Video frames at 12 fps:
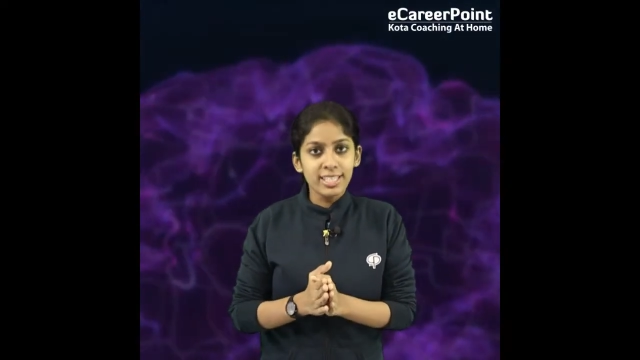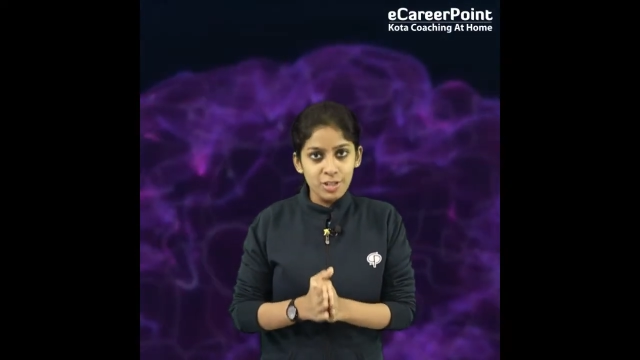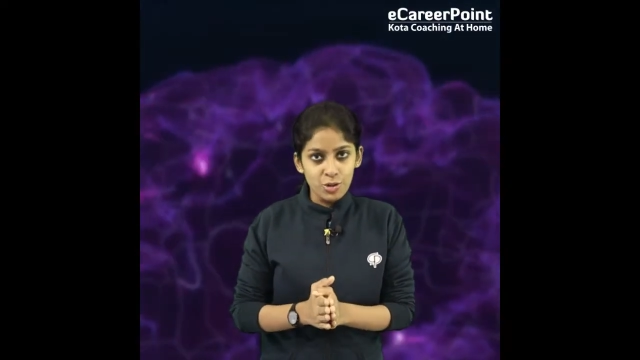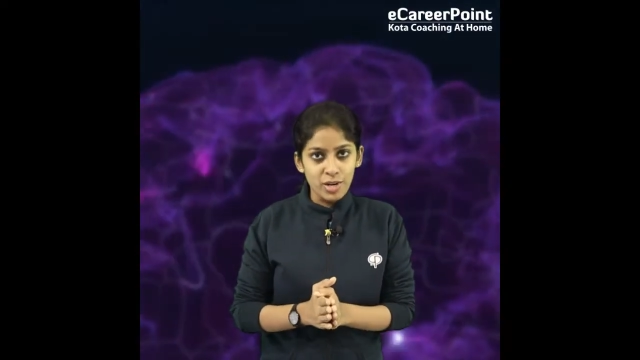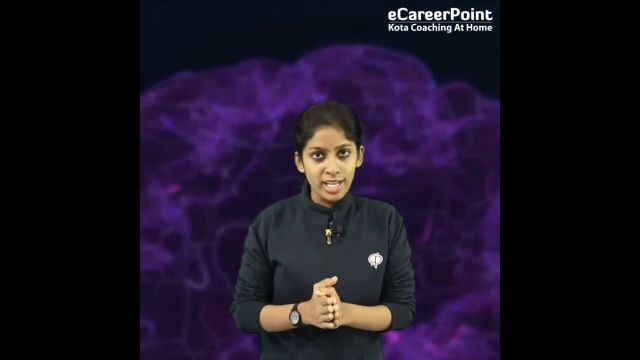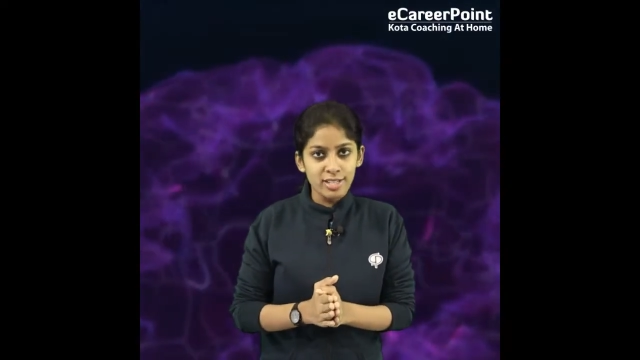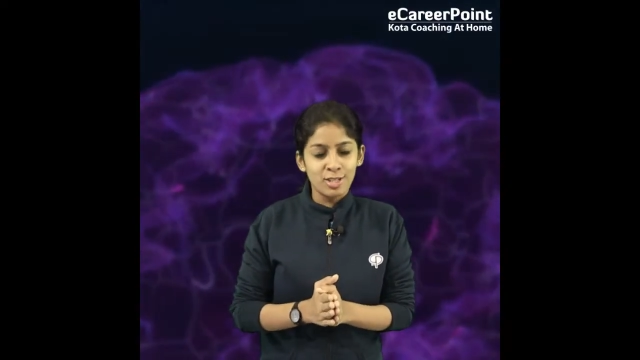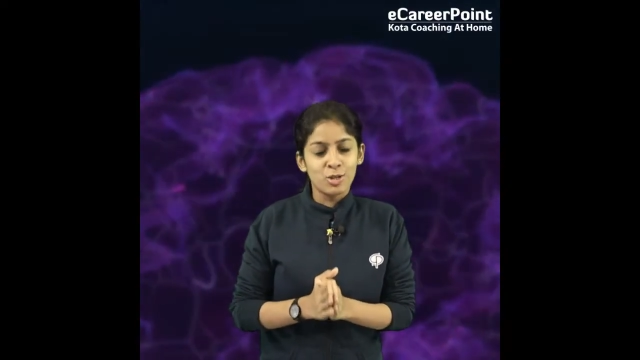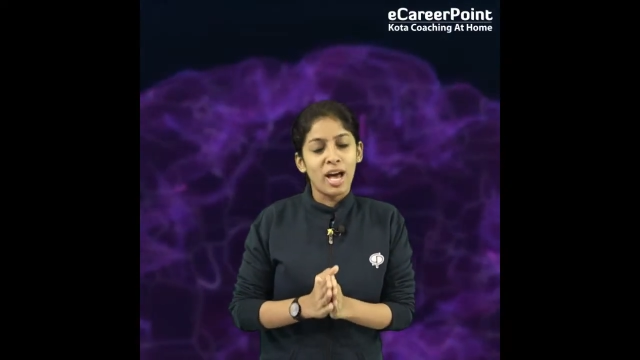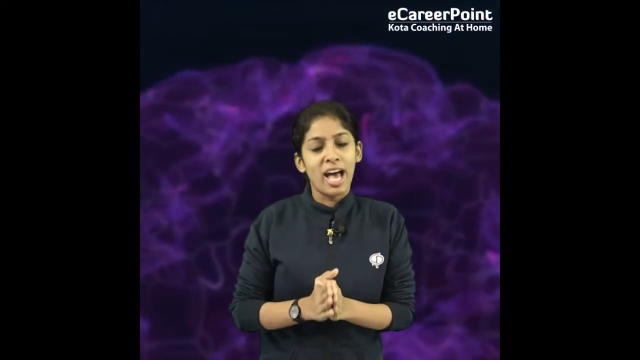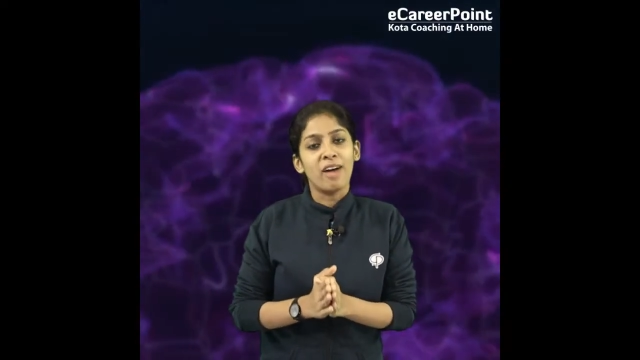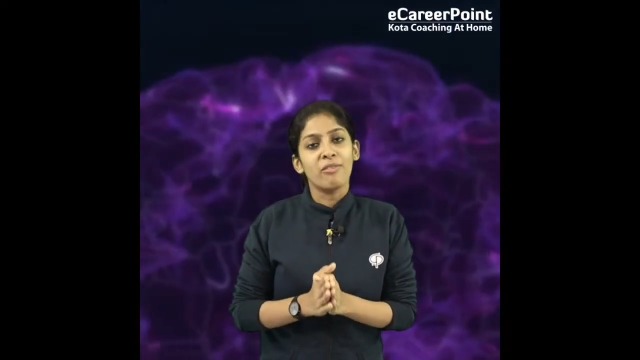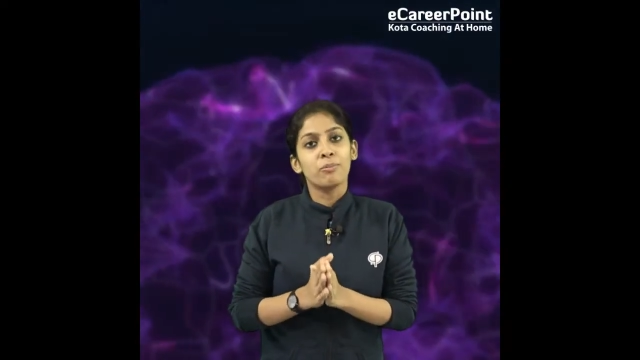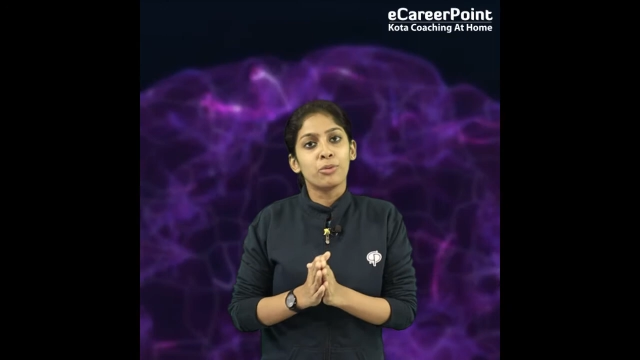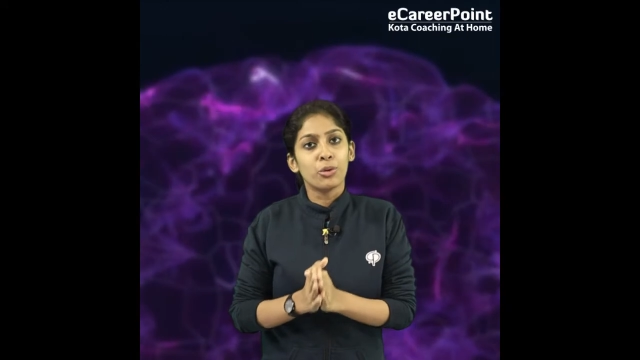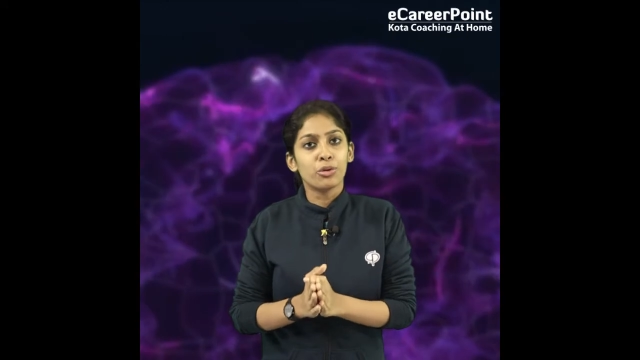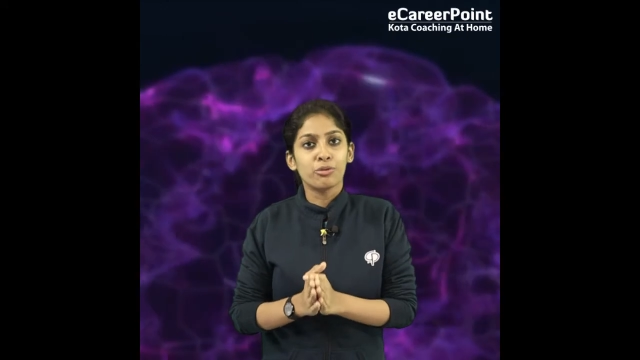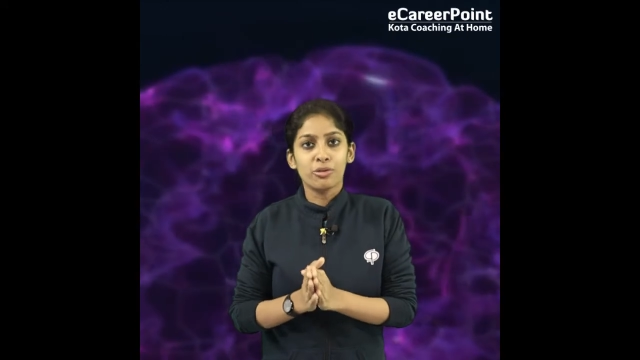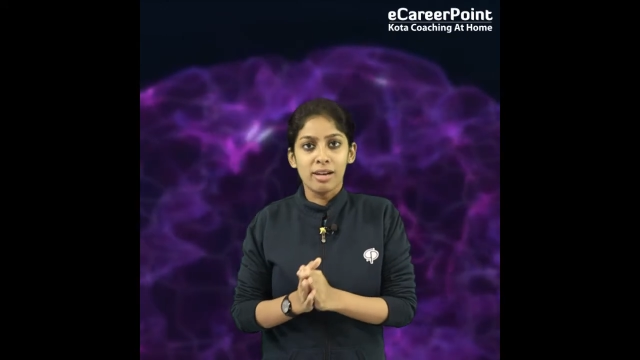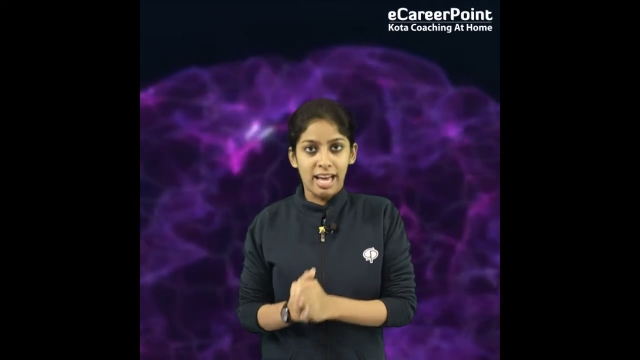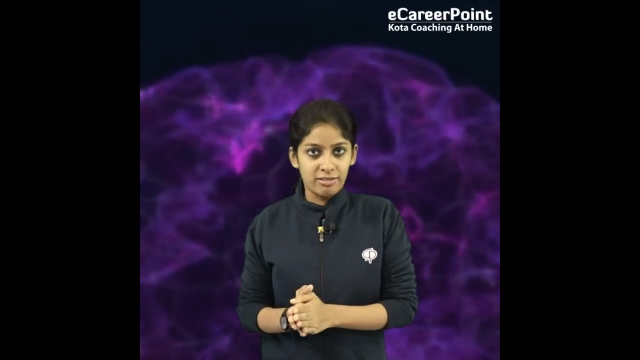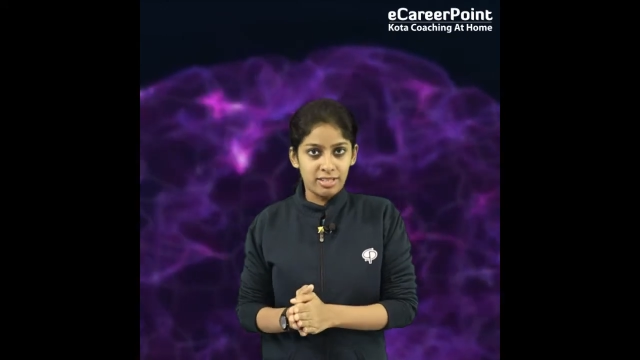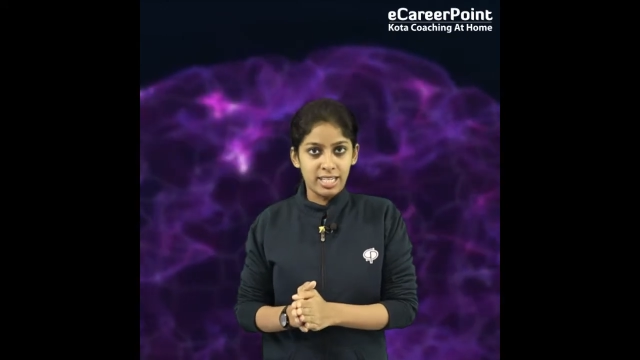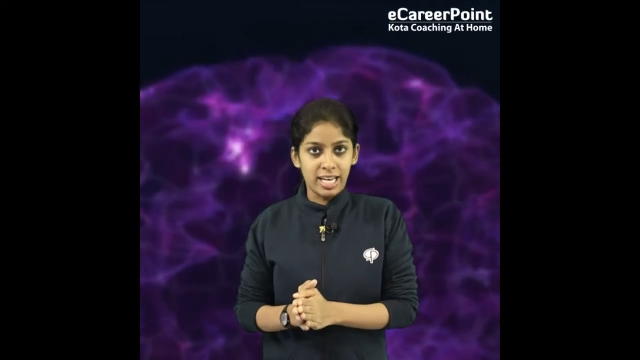stress to have a beautiful
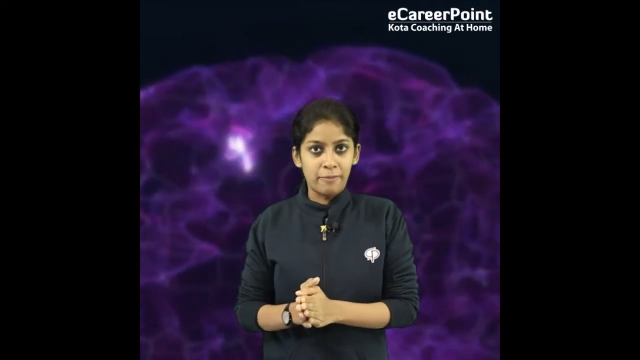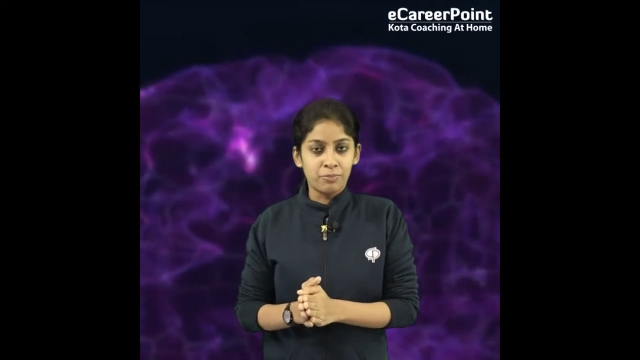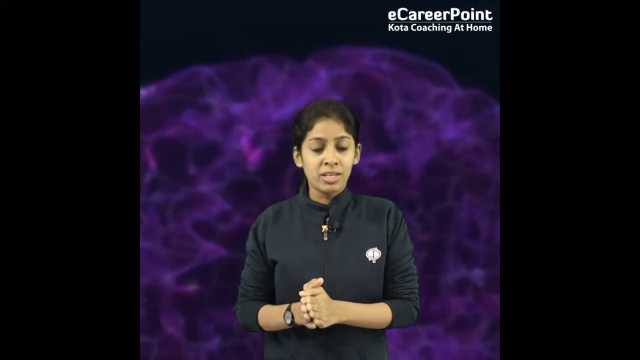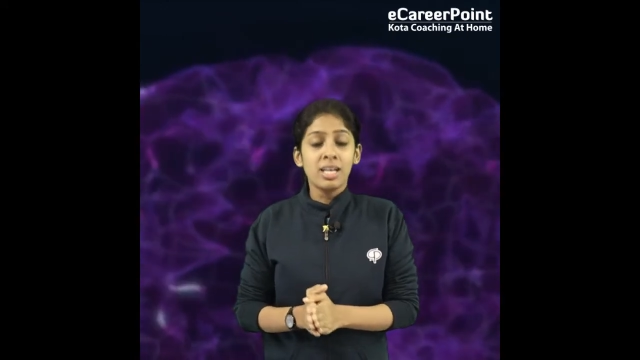lifestyle.